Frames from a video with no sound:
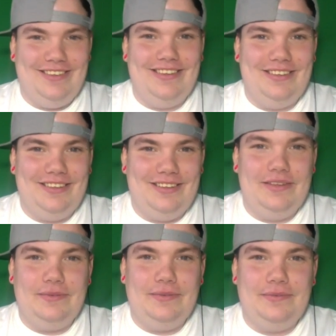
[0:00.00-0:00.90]

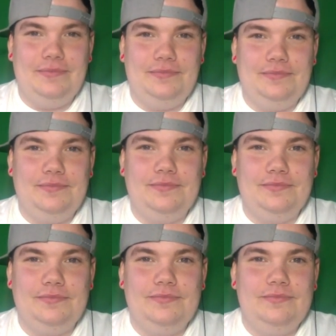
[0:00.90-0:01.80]

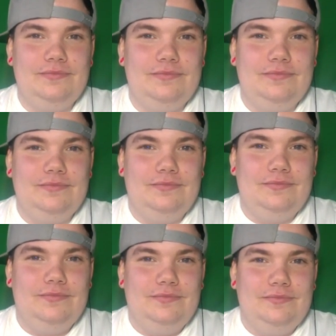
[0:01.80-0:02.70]

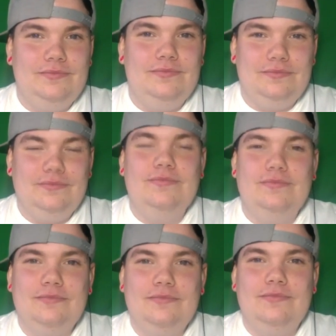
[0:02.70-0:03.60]

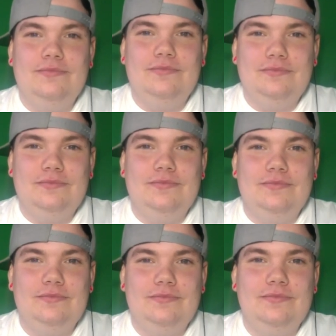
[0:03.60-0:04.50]

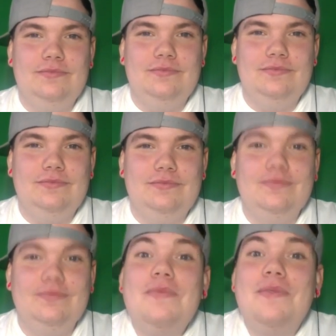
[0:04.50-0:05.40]

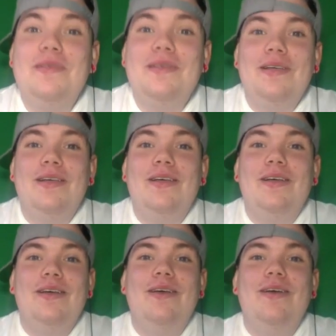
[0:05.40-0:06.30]

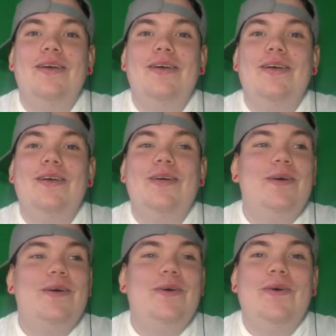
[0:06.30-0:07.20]

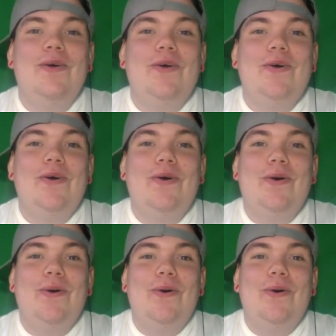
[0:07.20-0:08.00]
[no speech]